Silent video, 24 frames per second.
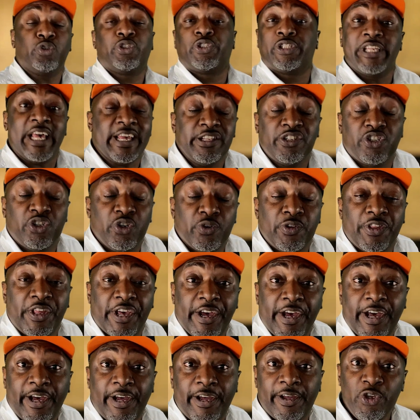Who sent you
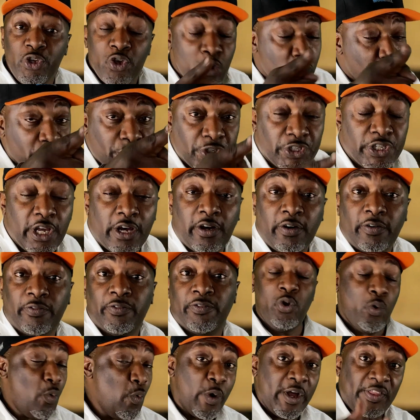there? Yourself.
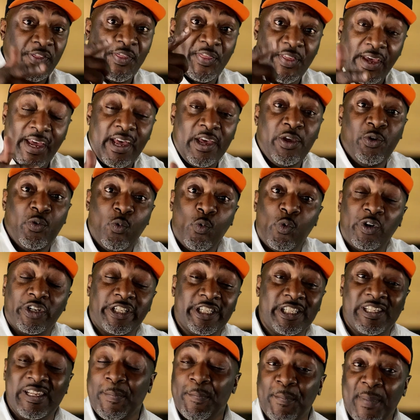You went there, you
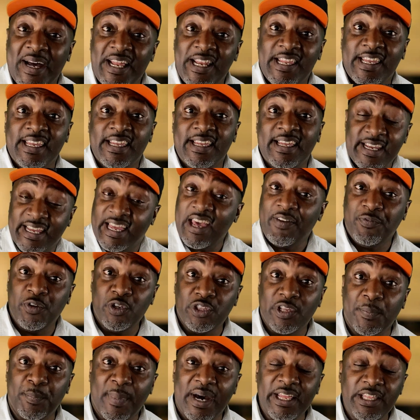wanted the money. They gave you
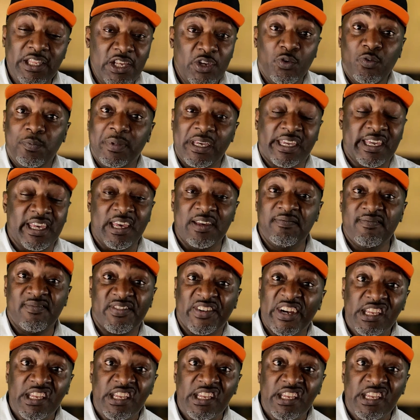the money, you became